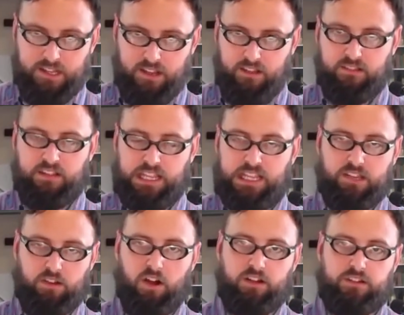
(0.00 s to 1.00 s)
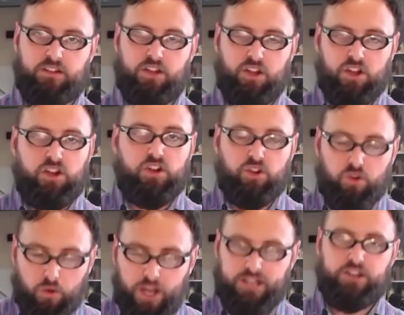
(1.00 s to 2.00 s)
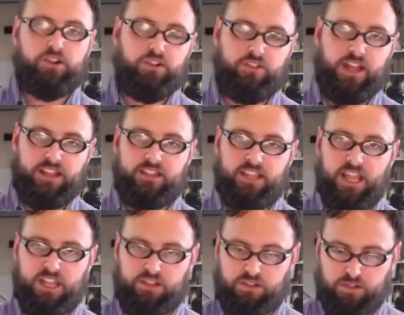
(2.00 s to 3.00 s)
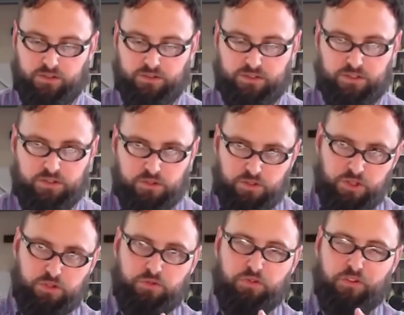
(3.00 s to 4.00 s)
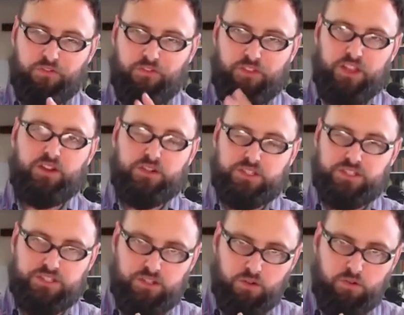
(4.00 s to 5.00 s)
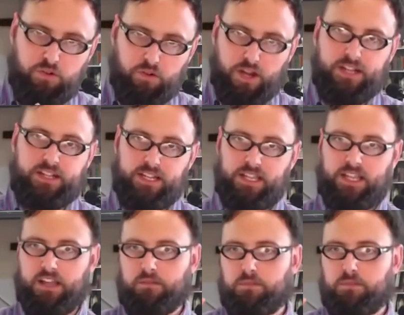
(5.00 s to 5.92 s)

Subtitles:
Is he not greater than the angels who you revere so greatly and